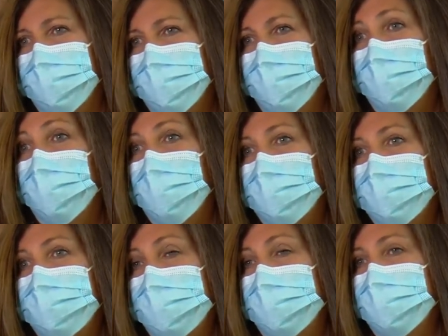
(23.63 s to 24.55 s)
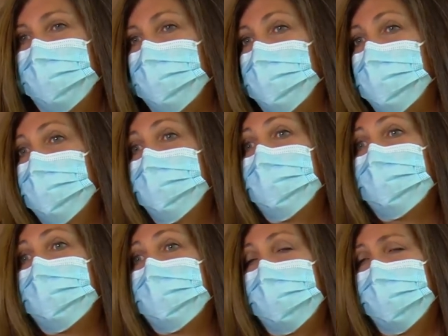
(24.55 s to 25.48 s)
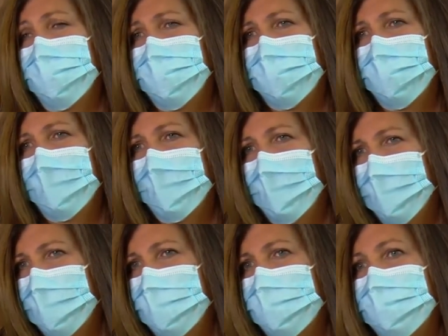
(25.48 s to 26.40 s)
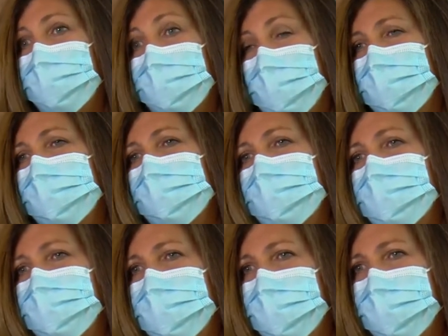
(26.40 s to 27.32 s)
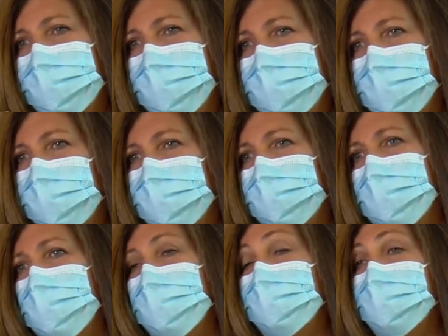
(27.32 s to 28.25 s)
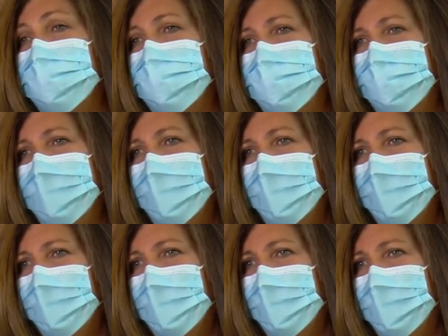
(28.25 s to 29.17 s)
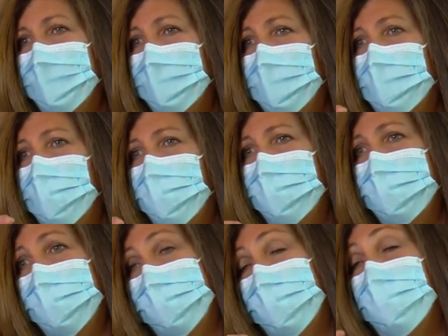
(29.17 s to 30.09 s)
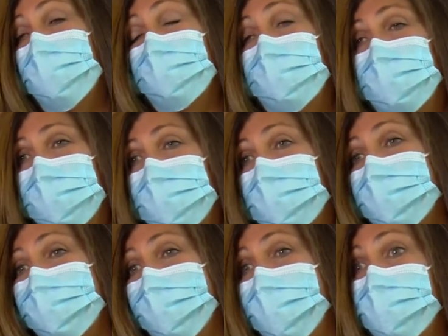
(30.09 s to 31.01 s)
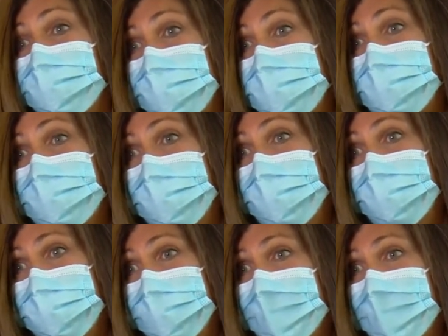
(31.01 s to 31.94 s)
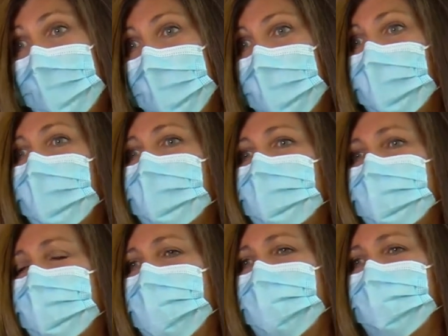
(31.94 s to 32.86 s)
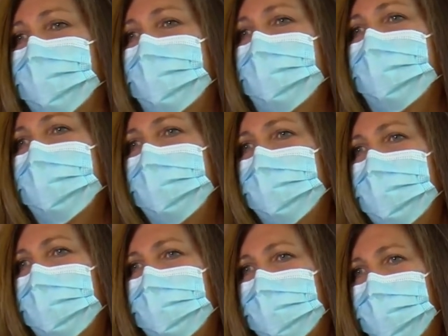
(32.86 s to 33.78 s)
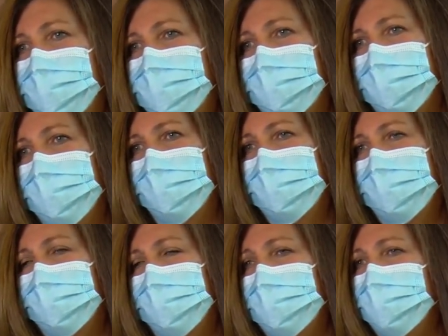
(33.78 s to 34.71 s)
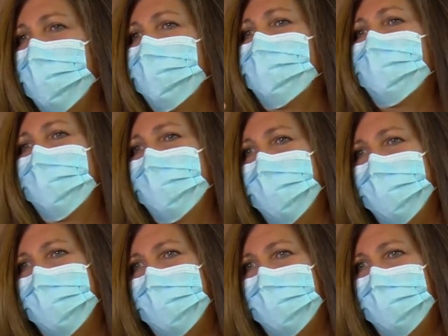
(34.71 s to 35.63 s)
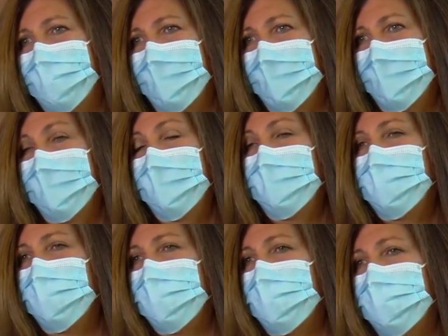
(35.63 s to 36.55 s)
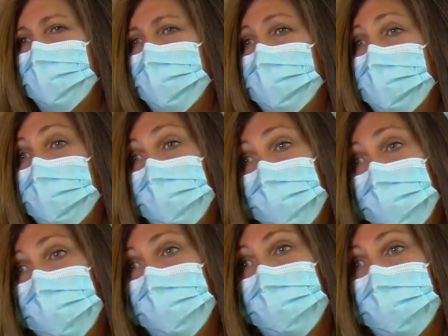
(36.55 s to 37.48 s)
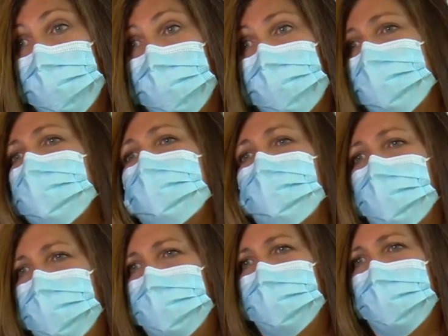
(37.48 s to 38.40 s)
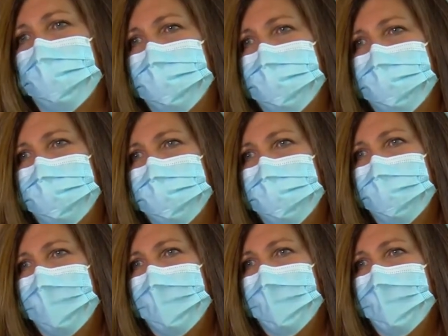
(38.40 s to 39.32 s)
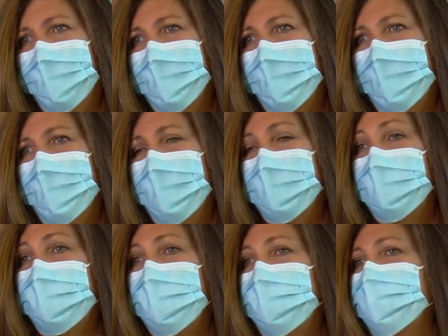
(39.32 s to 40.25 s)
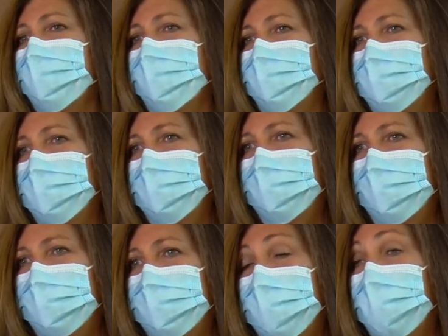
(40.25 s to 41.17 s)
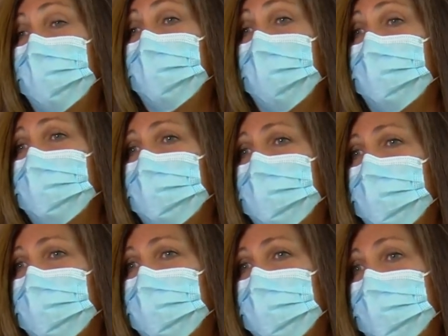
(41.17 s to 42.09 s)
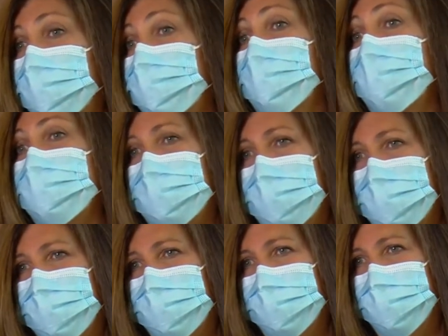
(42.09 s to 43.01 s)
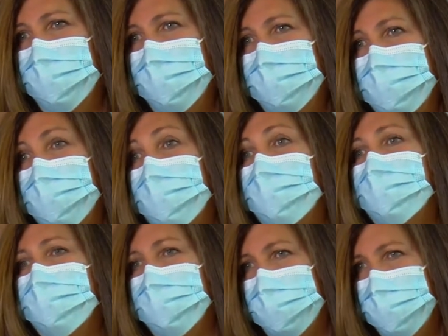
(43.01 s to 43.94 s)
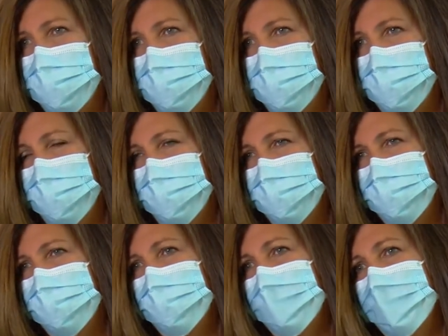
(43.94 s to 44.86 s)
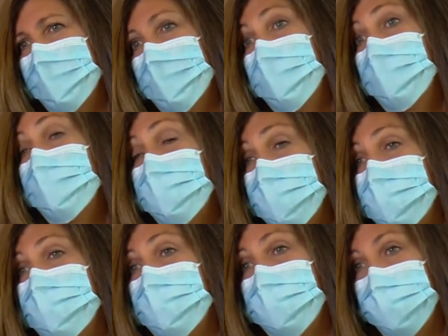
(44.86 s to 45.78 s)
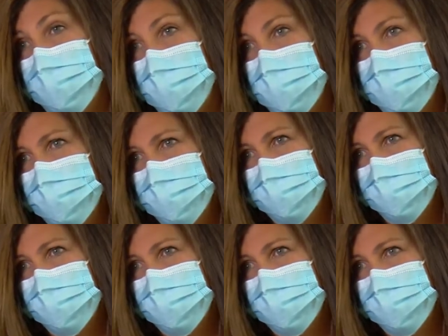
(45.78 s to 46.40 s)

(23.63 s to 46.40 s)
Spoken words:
It requires taking out the tumor itself with some surrounding tissue, and that's called a margin. It's very important to get the whole tumor out, obviously, and also to have a nice piece of tissue around it, but not too much, because you want the breast to look and feel like a breast when you're done. It's a nice option. The other option, of course, would be mastectomy, where you take all the breast tissue out, usually reconstruct it.